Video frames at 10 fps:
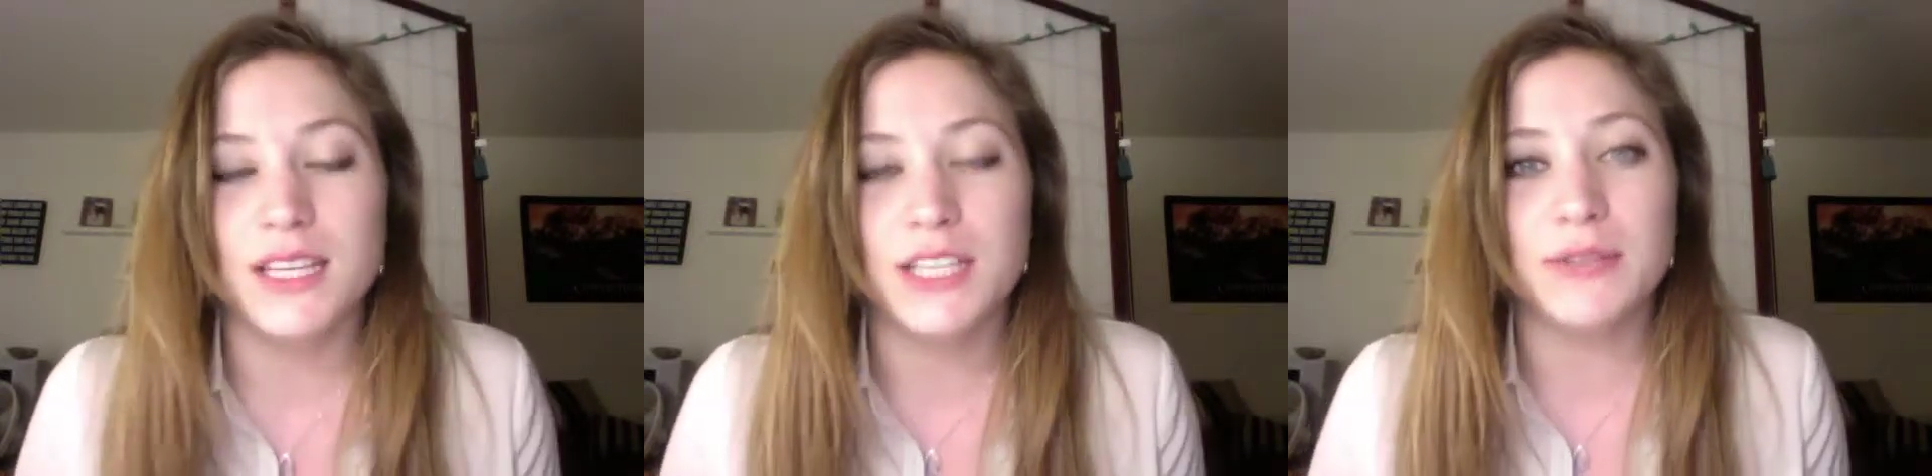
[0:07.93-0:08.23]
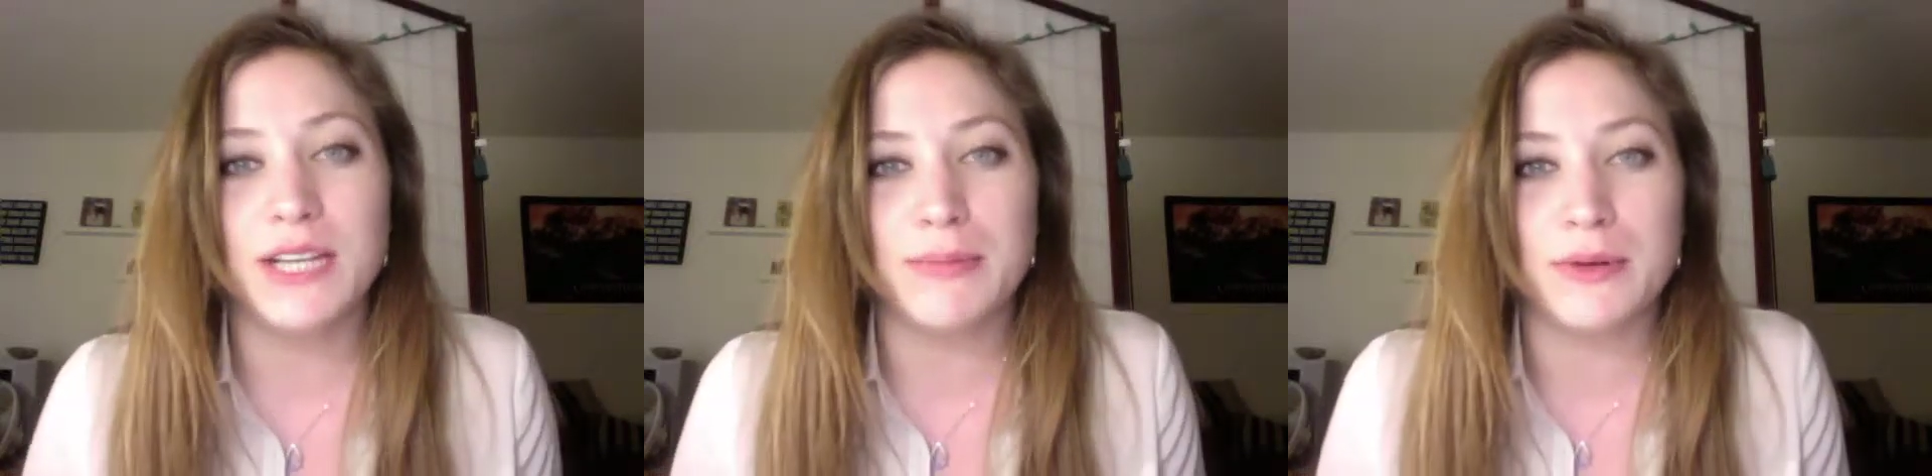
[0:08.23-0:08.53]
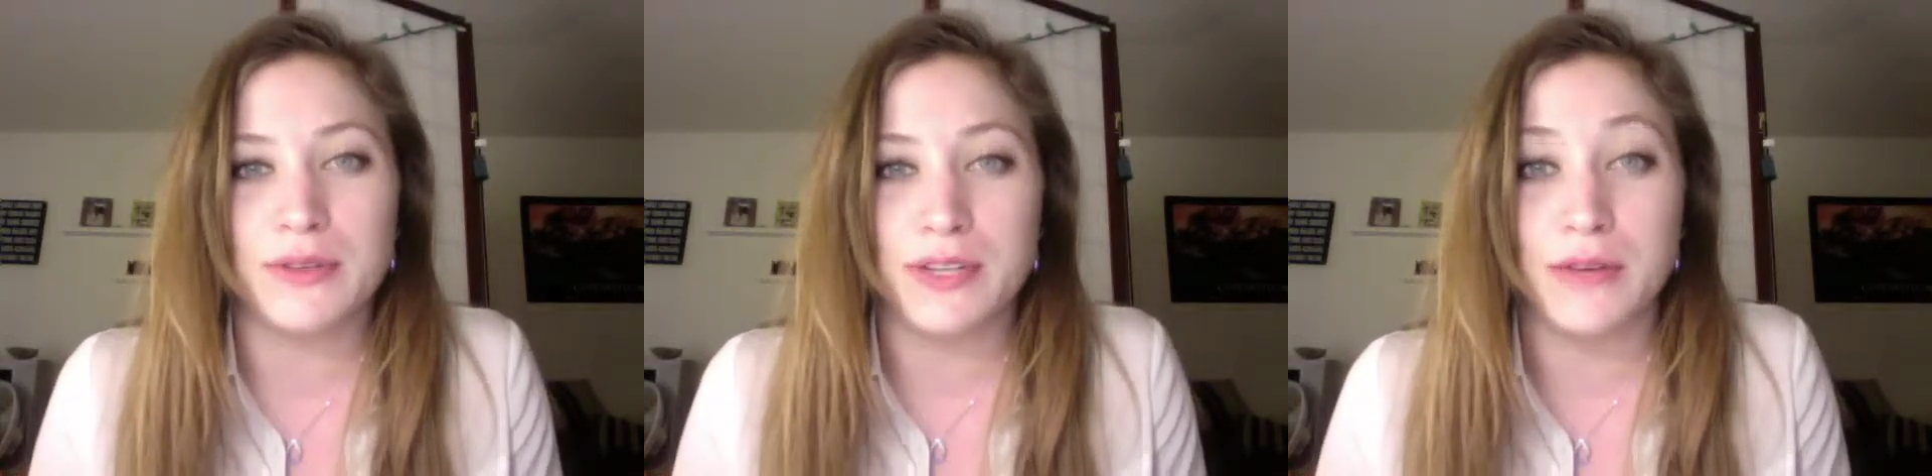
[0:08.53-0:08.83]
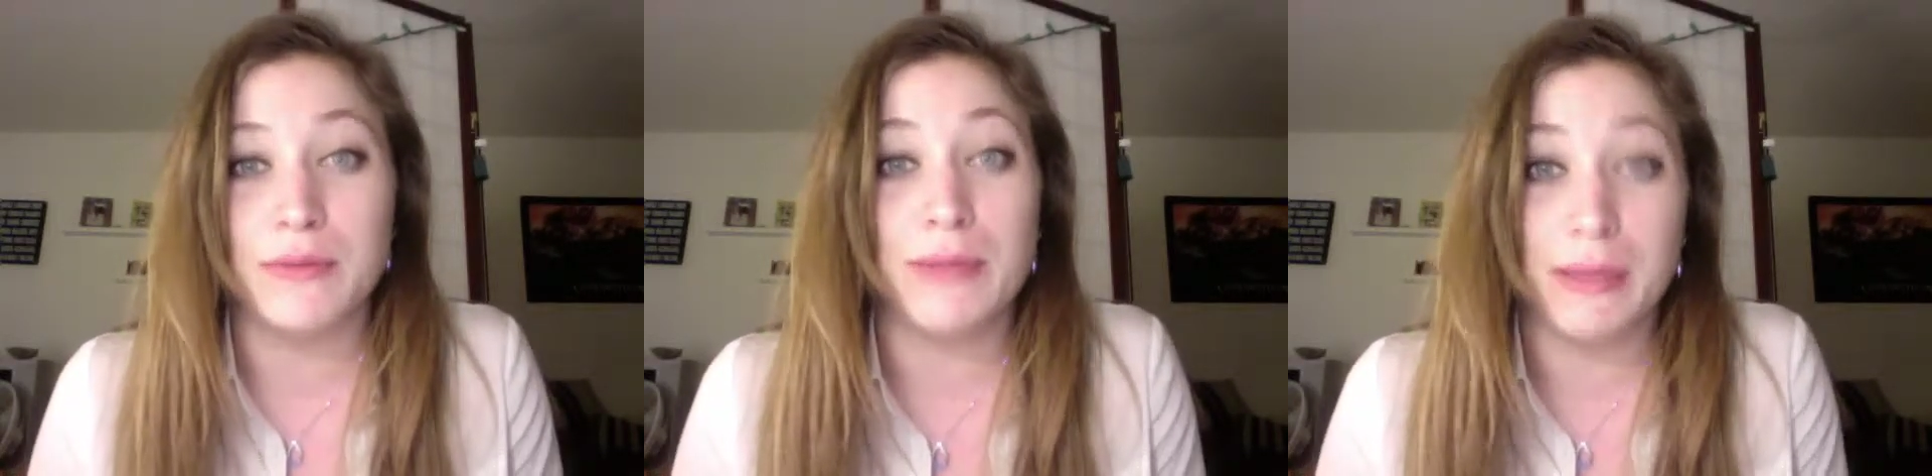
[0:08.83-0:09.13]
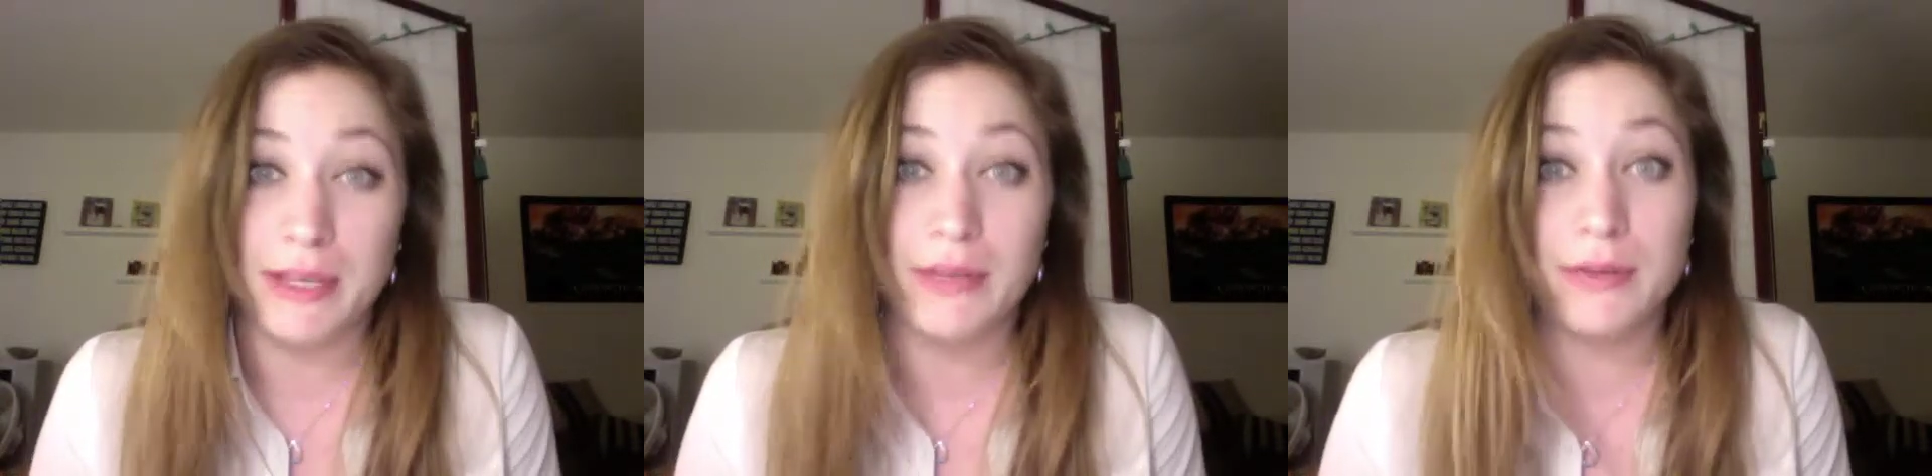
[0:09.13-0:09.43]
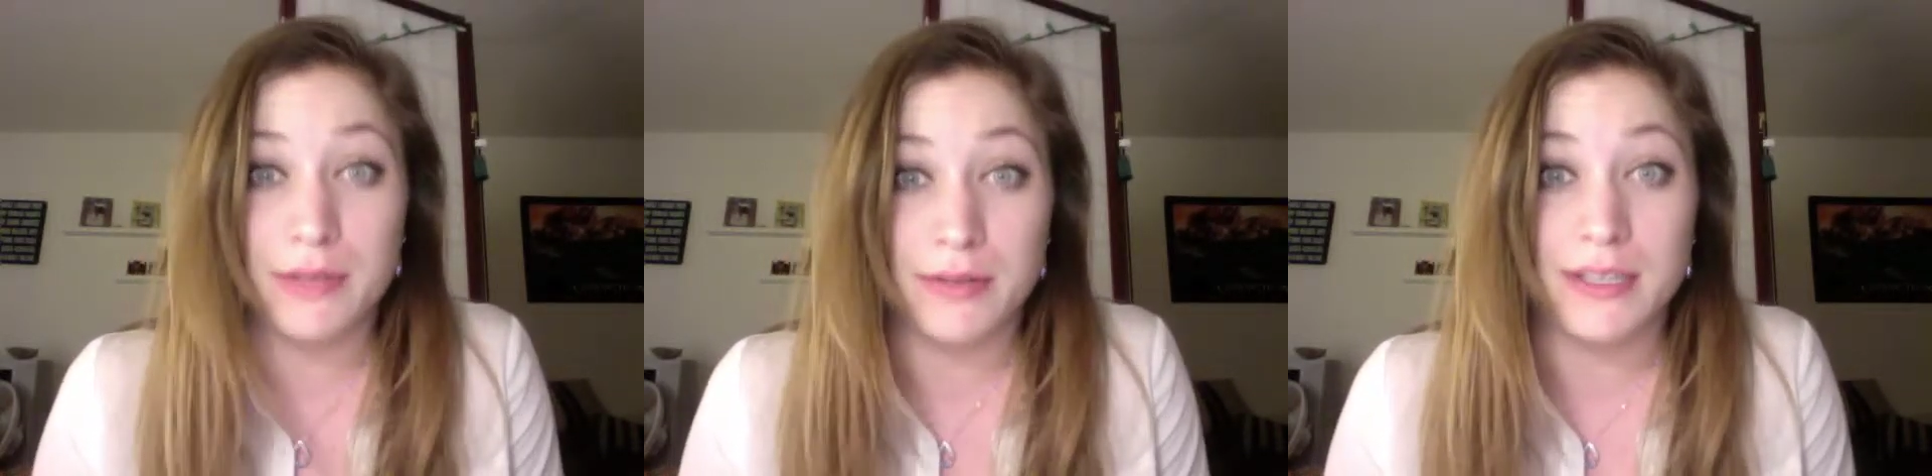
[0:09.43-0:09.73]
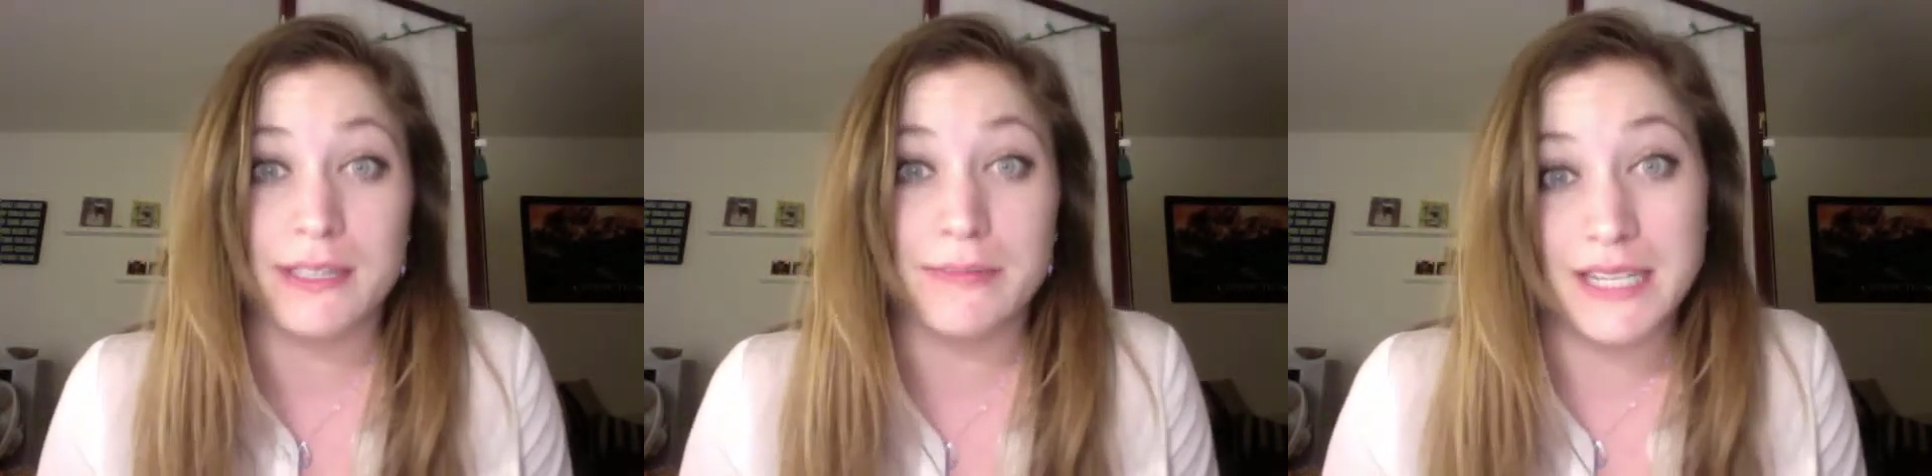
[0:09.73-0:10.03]
You and I both know, well, maybe you don't know
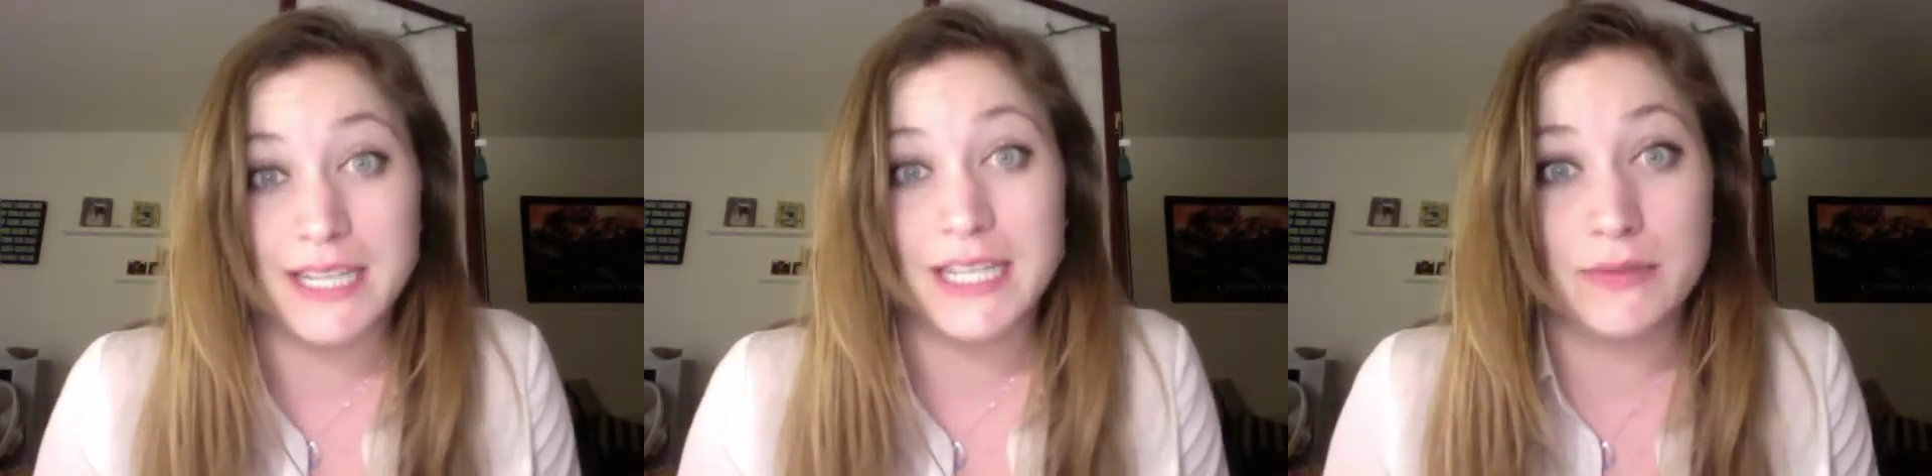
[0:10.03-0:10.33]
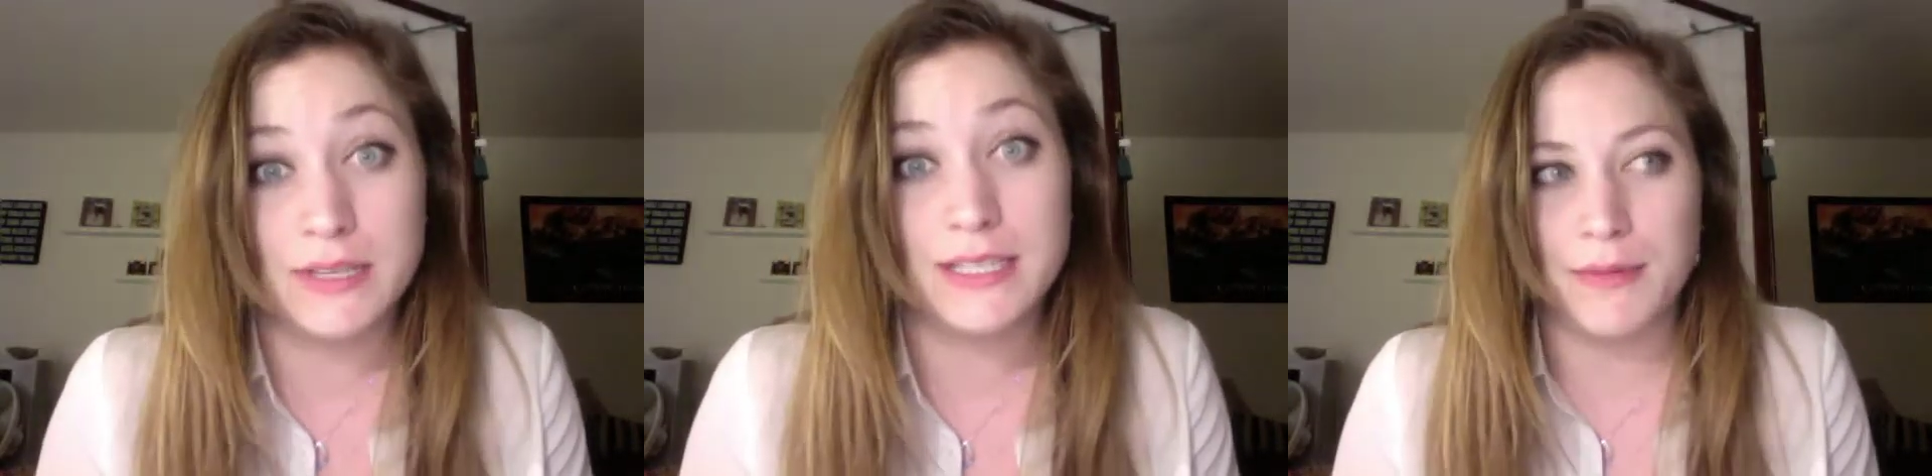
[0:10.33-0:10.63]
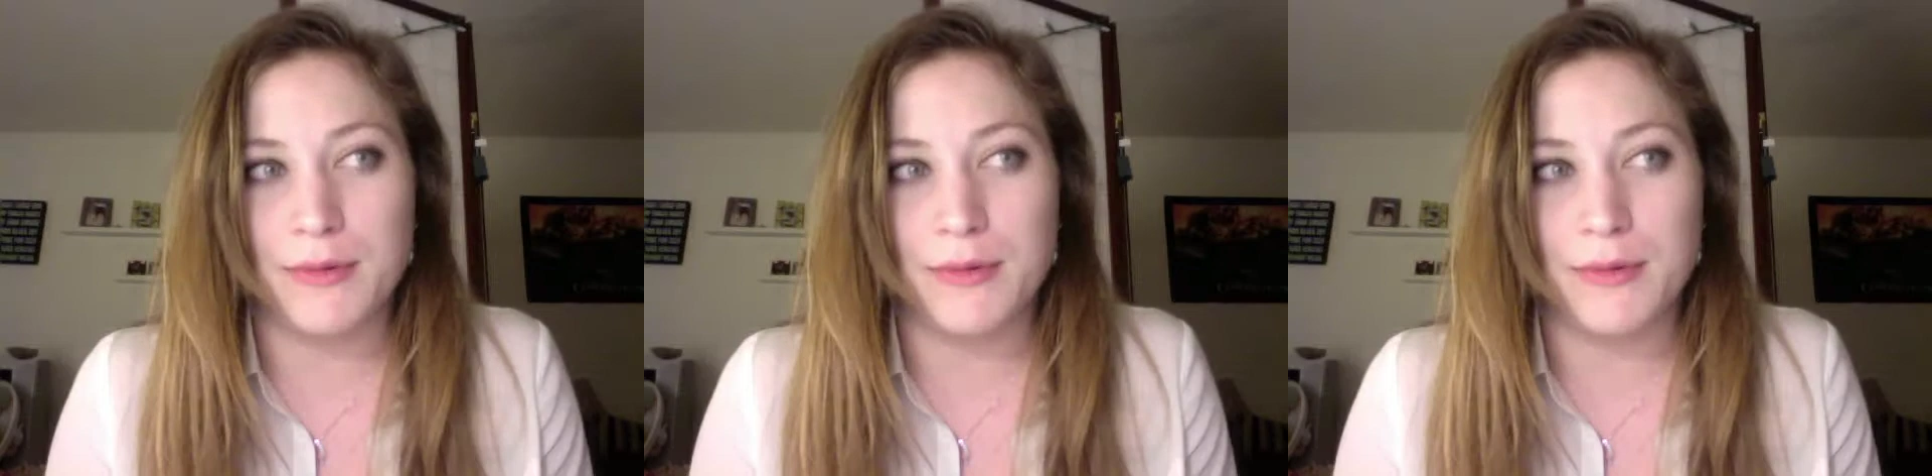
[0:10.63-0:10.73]
this, but I know this.